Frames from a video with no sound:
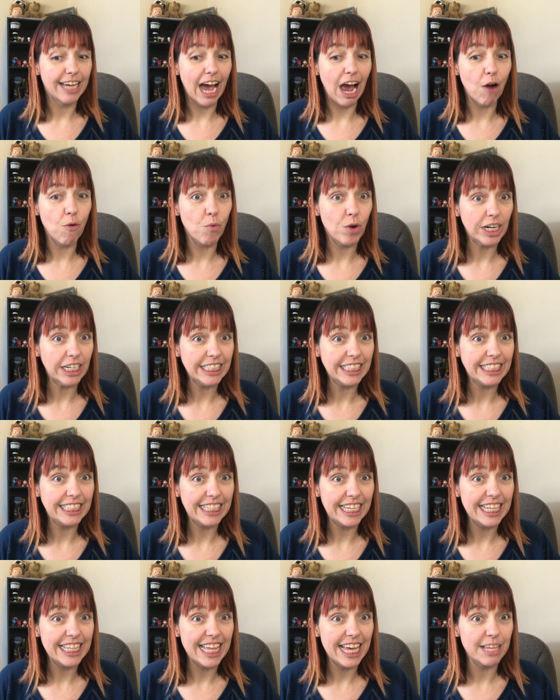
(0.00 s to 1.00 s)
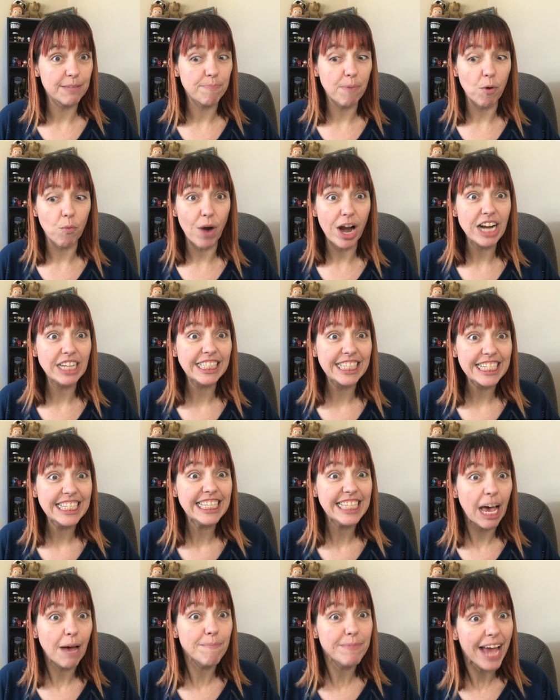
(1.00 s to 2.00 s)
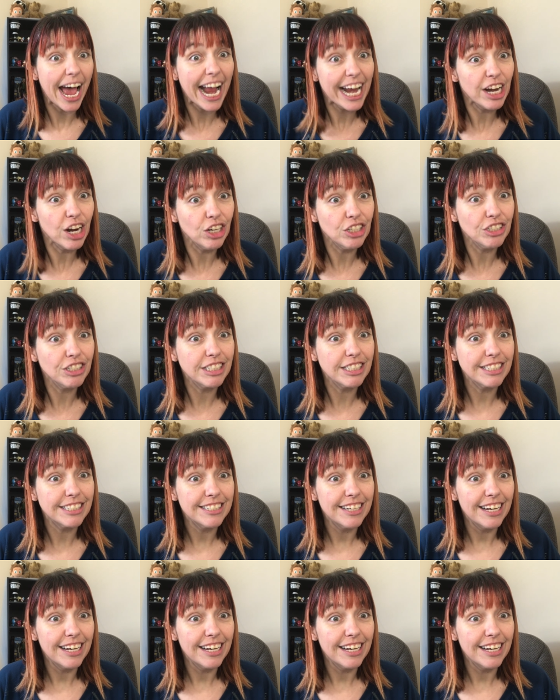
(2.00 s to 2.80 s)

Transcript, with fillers: I want to see this, but where's the subtitles?